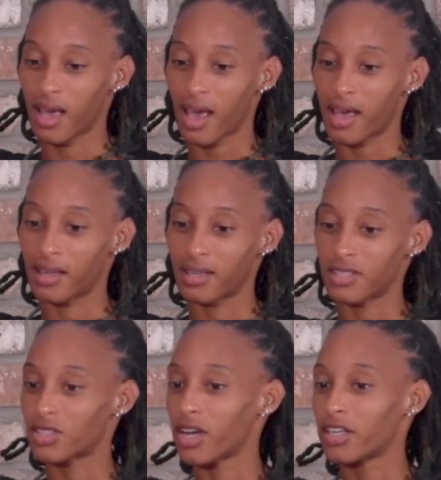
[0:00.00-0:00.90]
and I
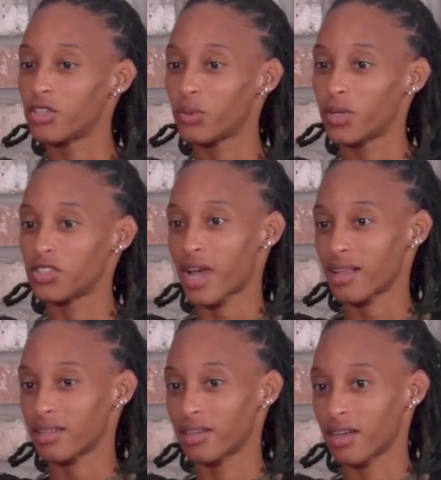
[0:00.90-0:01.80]
started doing track
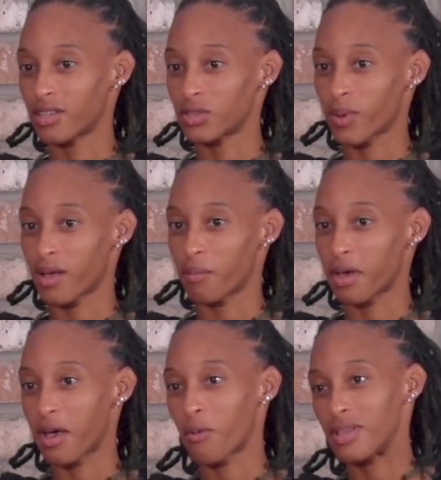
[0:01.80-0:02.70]
there as well.
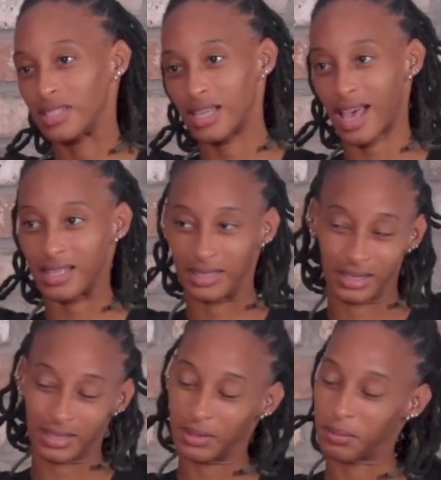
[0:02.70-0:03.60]
But I wasn't as
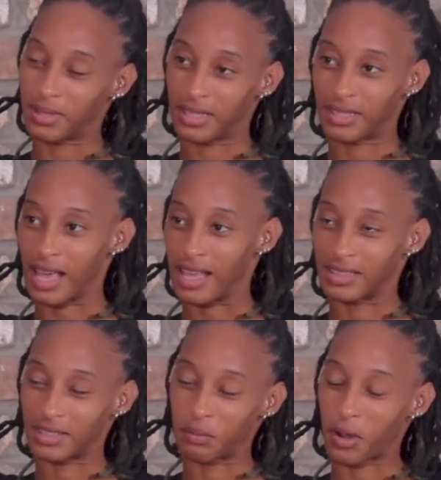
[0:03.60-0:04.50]
disciplined
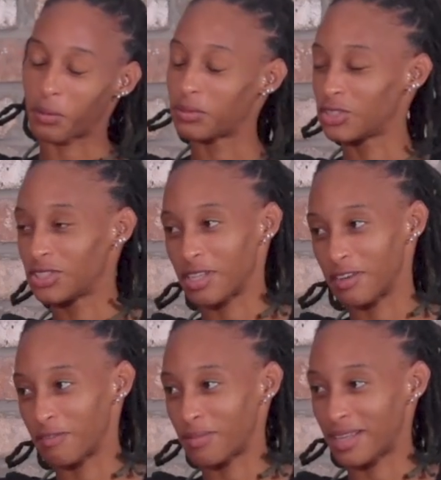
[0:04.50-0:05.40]
as I probably should
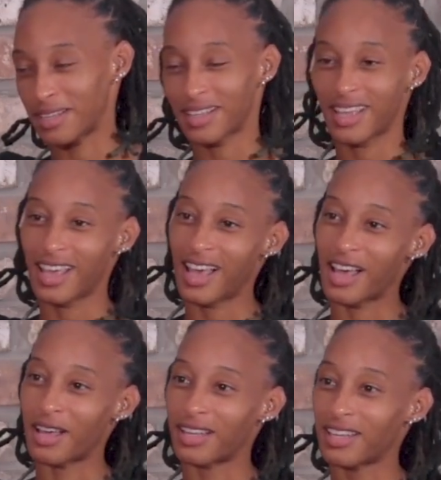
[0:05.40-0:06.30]
have been,
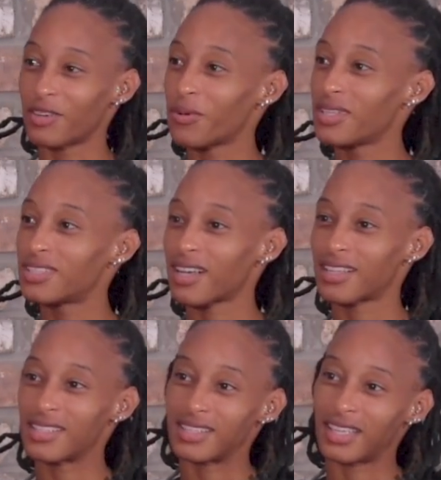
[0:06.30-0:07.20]
and I only
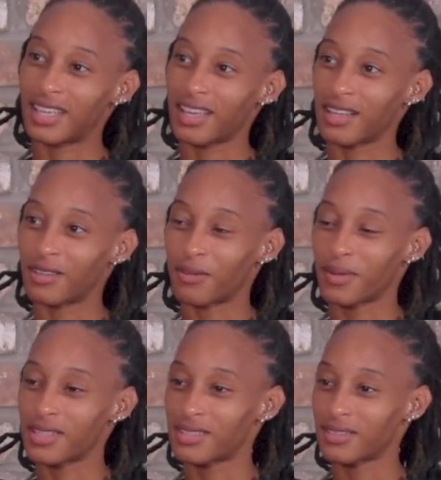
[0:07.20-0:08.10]
started to take it a little
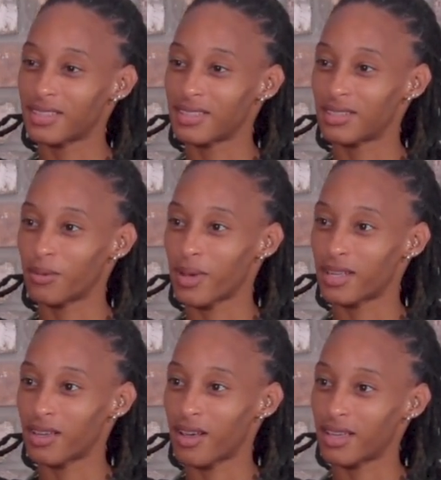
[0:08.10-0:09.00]
bit seriously when
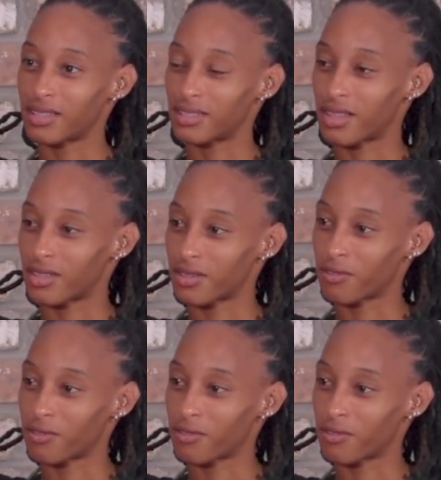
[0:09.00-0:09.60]
I got into 3rd